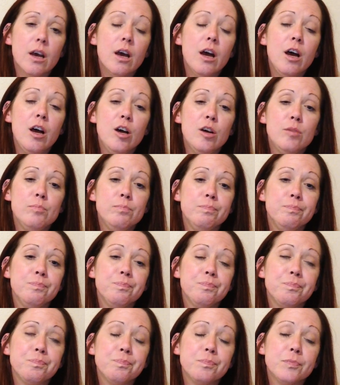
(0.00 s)

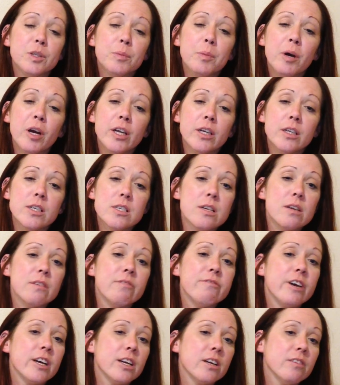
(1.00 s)
the body doesn't
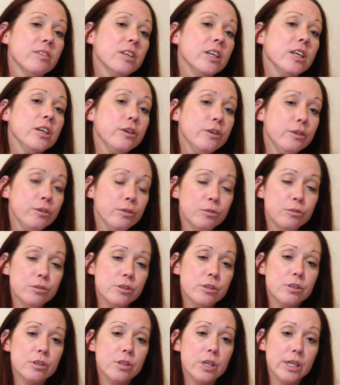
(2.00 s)
effectively
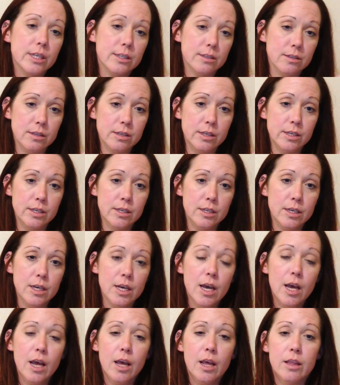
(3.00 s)
use the insulin.
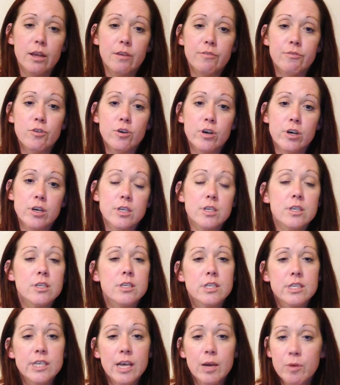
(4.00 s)
Therefore,
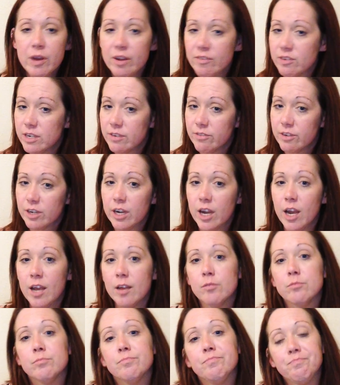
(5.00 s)
say we have a different guy,
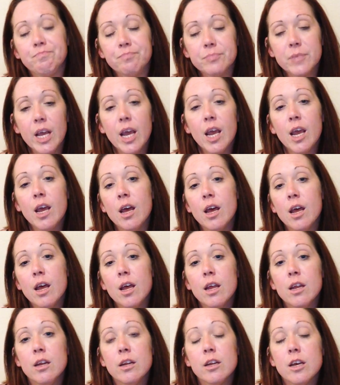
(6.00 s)

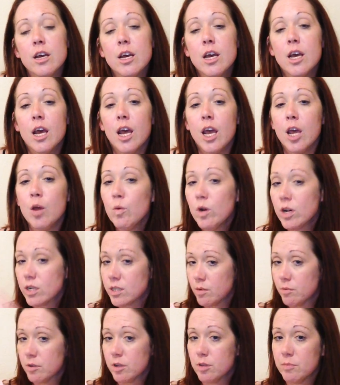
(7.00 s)
and he
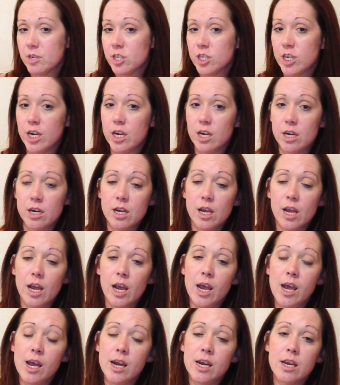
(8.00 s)
walks up to the machine,
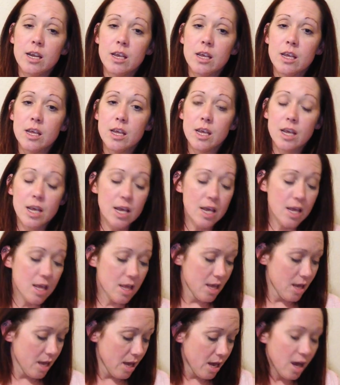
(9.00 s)
and
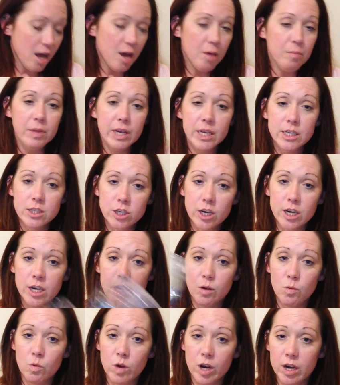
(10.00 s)
he's trying to
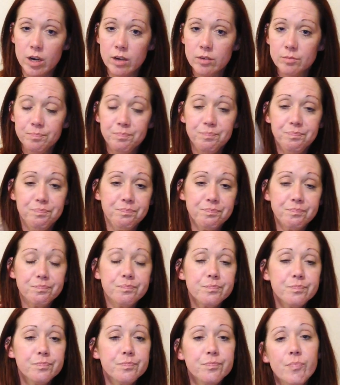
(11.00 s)
get water,
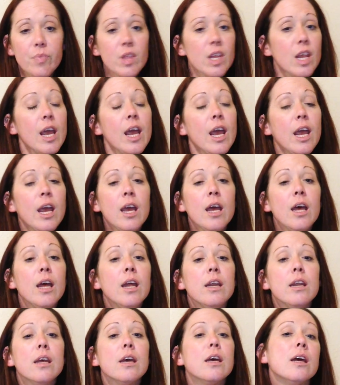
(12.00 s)

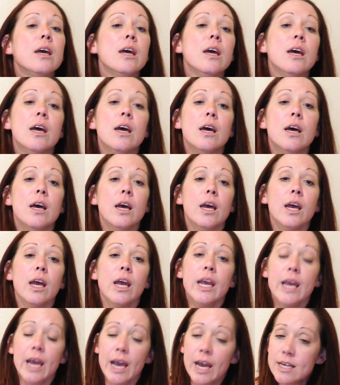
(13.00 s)
and
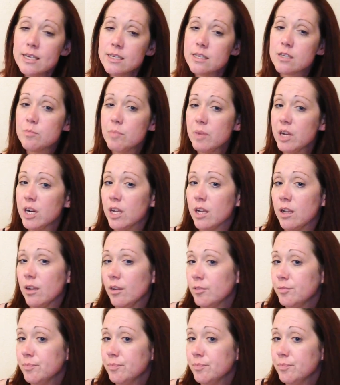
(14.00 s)
he has the money.